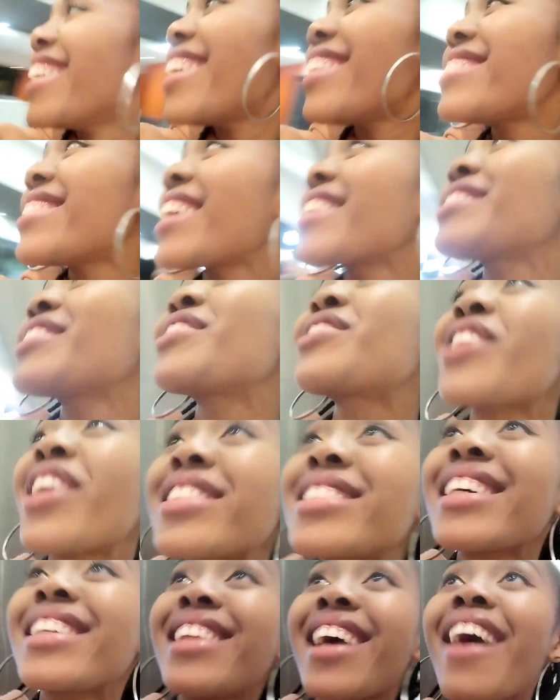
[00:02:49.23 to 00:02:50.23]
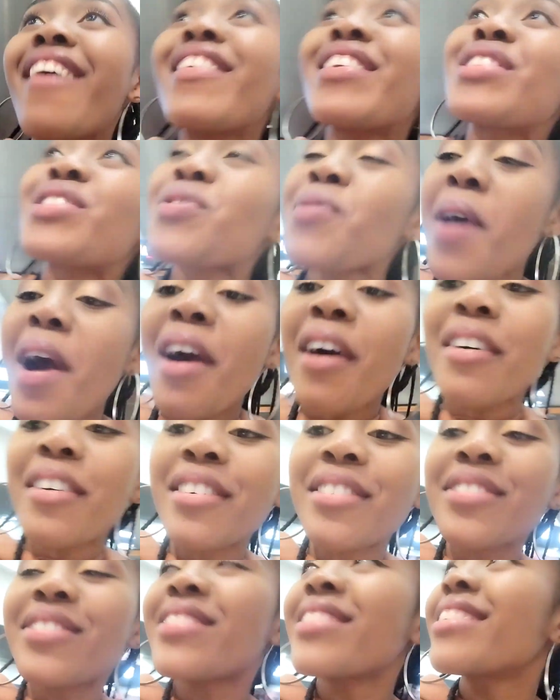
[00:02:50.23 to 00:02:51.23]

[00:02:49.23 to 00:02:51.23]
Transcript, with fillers: It's actually starting now at twelve.